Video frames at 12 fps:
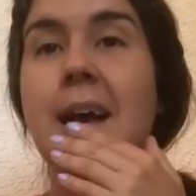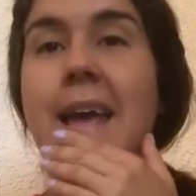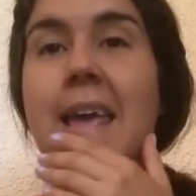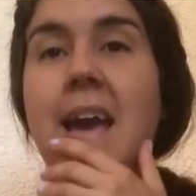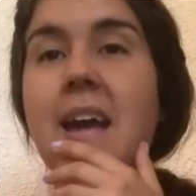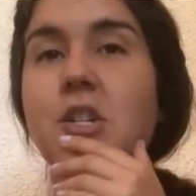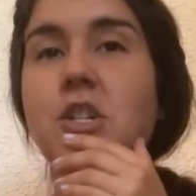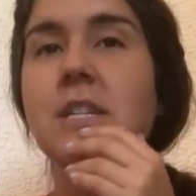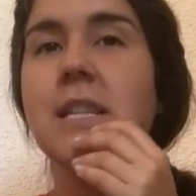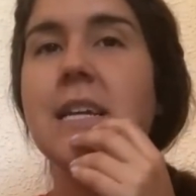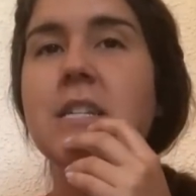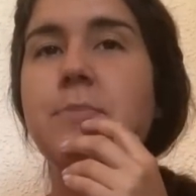I
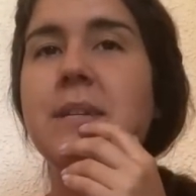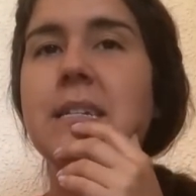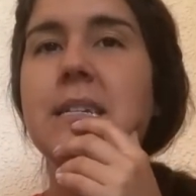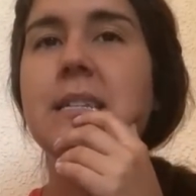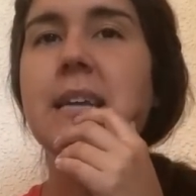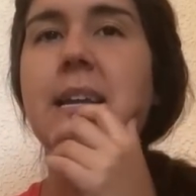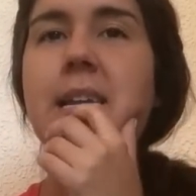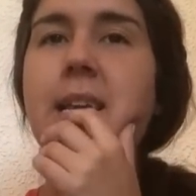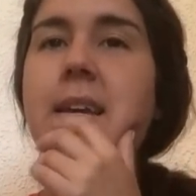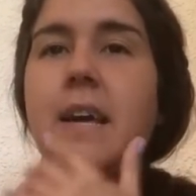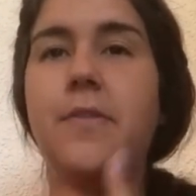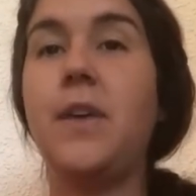actually last minute decided to
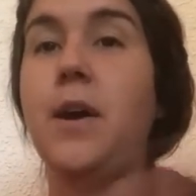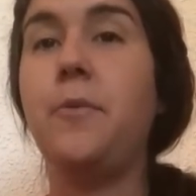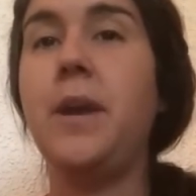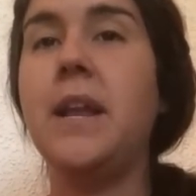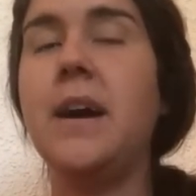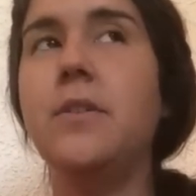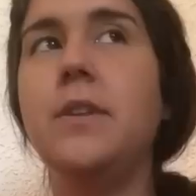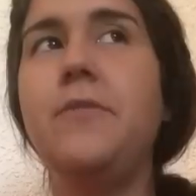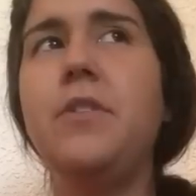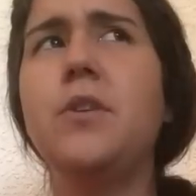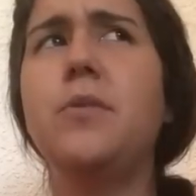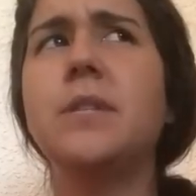cut that weight out.
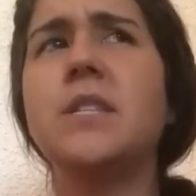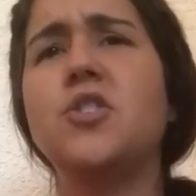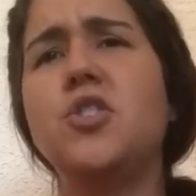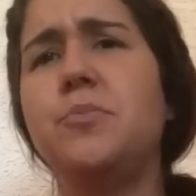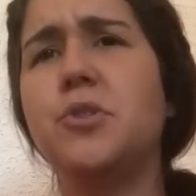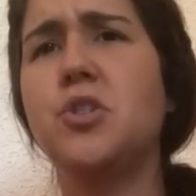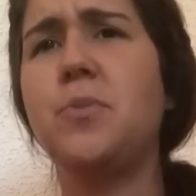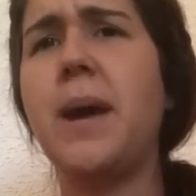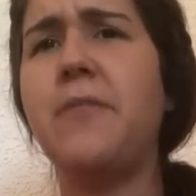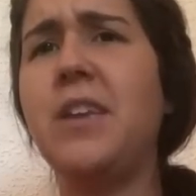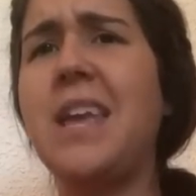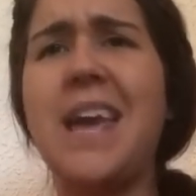Even though it wasn't super, super
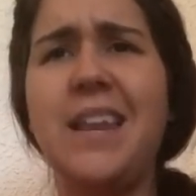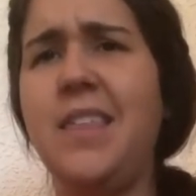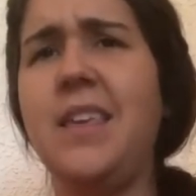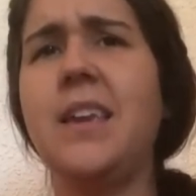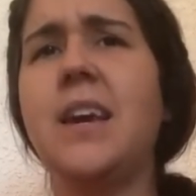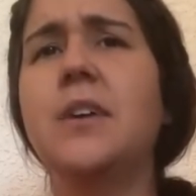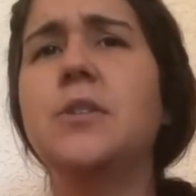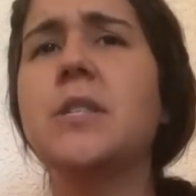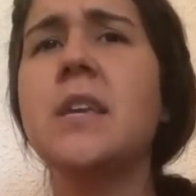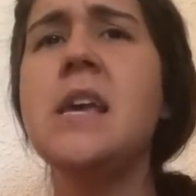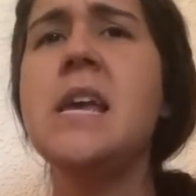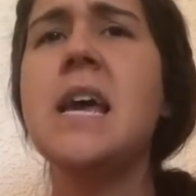heavy, anything counts